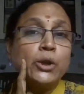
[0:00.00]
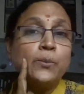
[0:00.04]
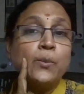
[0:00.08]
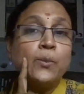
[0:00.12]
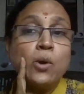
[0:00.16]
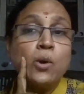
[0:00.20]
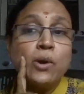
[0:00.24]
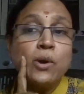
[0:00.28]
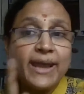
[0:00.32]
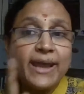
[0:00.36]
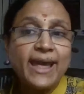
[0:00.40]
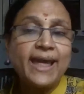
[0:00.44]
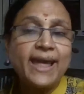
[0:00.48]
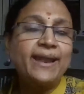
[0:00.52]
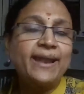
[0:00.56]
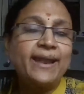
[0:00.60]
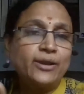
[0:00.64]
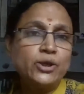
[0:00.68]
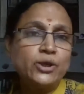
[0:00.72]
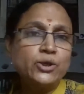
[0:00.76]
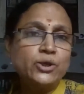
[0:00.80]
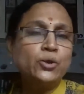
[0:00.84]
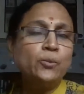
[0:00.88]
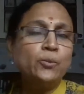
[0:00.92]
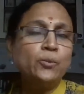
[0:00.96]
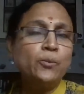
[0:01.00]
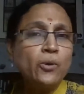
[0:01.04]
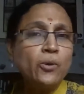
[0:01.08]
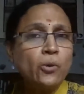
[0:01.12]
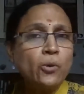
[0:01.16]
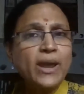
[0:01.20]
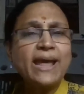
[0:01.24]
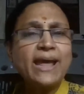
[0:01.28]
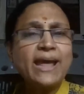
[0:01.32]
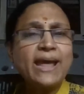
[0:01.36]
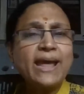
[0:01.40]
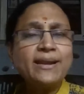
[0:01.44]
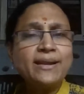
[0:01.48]
toboggan.
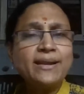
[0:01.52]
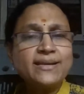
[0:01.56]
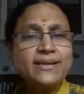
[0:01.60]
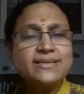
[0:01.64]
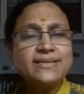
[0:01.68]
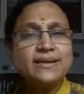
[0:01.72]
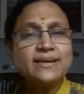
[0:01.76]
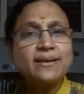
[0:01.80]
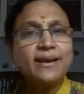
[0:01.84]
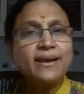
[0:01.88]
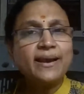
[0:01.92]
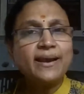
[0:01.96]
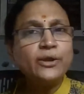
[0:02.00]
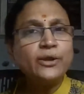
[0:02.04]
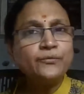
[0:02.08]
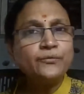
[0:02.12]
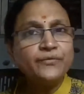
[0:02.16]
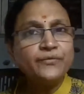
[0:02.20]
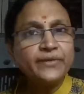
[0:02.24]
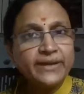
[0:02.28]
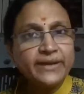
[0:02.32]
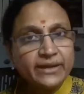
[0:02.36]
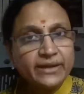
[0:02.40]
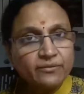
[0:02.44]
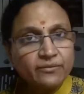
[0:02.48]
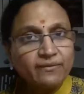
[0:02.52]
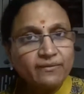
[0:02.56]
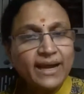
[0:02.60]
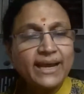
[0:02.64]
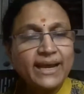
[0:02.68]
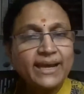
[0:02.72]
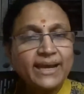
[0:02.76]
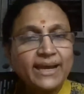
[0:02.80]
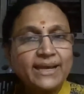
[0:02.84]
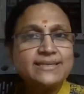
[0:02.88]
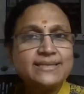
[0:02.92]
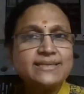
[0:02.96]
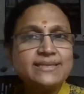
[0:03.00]
Toboggan is a kind of a
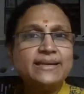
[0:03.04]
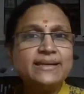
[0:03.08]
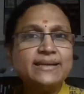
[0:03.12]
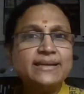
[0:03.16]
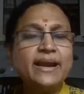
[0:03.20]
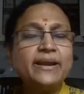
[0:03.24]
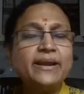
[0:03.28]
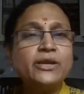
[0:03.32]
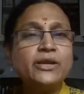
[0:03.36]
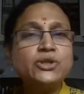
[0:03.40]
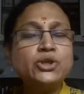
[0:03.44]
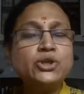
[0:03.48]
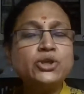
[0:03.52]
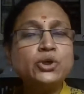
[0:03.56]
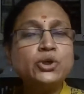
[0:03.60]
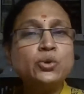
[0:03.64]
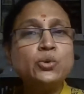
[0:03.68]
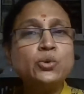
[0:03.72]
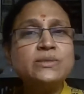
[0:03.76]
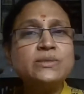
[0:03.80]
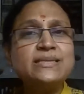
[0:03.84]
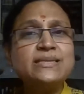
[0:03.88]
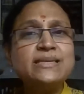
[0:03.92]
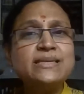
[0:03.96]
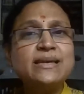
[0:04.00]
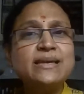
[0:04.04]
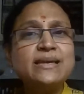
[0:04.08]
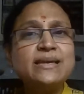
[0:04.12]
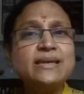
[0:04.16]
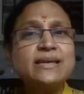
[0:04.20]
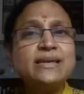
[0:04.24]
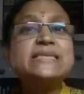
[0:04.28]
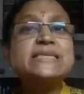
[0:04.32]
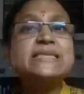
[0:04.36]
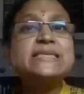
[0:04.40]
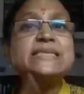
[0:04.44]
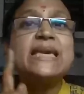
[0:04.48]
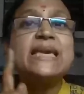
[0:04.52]
device that is used
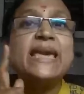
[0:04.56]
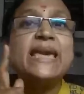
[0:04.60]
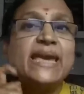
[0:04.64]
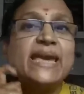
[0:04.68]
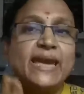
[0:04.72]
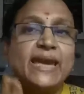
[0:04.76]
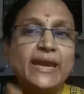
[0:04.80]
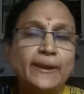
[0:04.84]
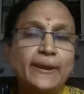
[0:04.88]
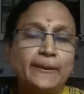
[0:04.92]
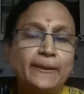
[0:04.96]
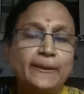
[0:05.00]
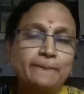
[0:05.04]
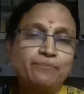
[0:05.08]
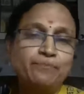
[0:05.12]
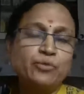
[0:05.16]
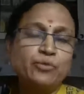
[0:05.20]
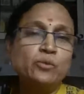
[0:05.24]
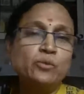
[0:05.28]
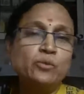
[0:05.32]
for skiing.